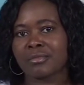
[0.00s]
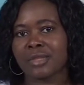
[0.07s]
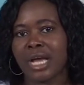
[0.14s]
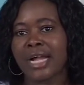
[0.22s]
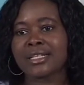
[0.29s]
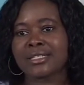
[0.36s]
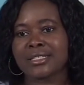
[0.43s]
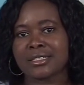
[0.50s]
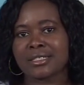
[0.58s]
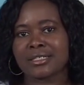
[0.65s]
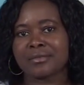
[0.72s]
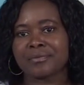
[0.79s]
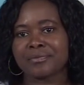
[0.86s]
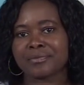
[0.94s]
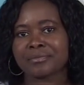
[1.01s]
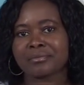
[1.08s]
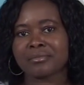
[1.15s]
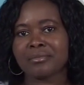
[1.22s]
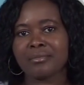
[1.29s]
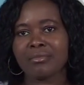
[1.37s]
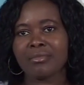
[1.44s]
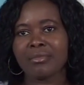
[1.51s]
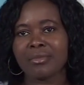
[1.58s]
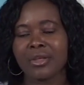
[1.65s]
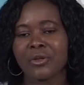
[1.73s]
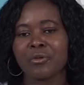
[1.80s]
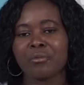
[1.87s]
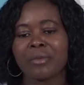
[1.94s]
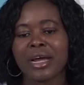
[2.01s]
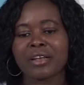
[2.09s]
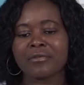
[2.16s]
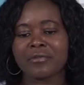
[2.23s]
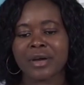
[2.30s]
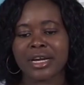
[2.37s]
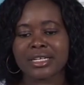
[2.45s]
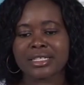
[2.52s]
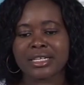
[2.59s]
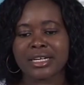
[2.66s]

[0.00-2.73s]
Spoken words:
answers. You might find